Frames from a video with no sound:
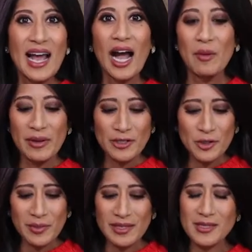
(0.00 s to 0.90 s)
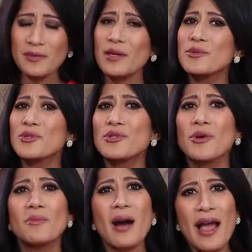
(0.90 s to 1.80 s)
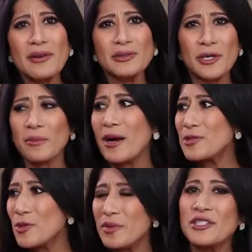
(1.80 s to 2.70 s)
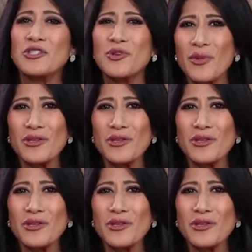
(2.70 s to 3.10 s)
Uh, beans sometimes are so mild, garbanzo beans too,